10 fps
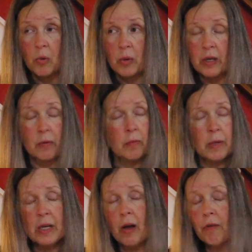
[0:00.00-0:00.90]
we
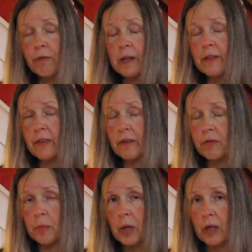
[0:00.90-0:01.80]
call friends in
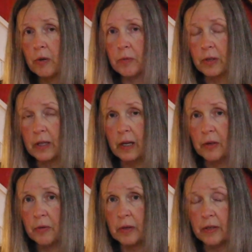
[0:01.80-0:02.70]
from all over the
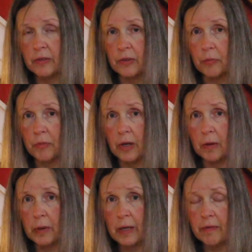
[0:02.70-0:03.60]
country so
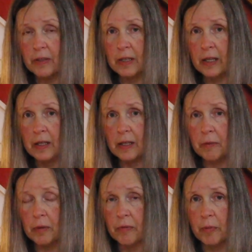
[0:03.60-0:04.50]
far. We haven't gotten
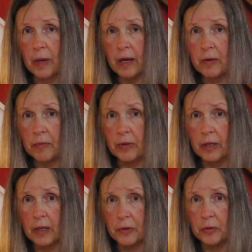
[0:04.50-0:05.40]
anyone from out of the
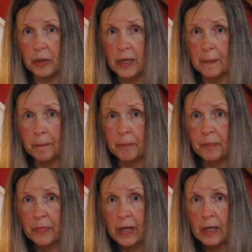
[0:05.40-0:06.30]
country,
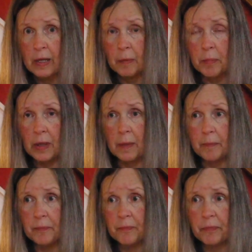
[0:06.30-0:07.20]
but
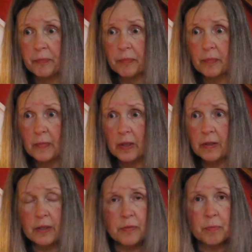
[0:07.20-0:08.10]

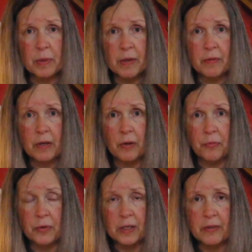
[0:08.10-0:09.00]
just,
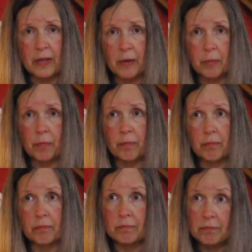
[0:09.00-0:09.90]
friends how
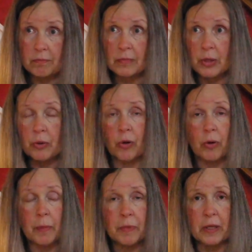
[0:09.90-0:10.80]
you grow
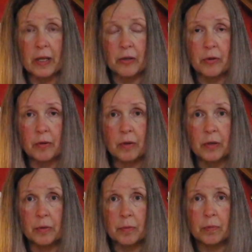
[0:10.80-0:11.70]
up together, or
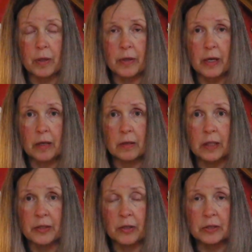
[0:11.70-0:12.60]
you are young
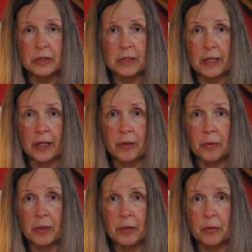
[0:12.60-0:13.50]
adults
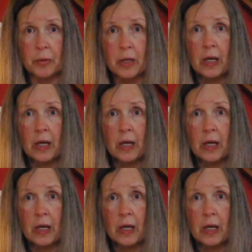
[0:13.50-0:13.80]
together, and you're